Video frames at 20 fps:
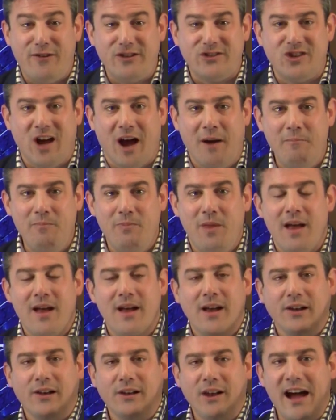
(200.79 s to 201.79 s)
some,
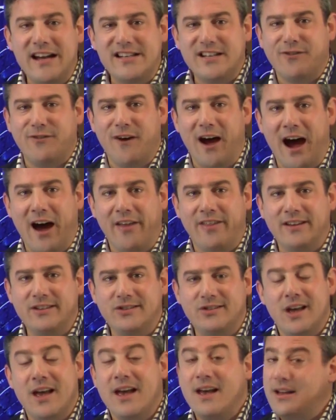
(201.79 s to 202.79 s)
lighter for others.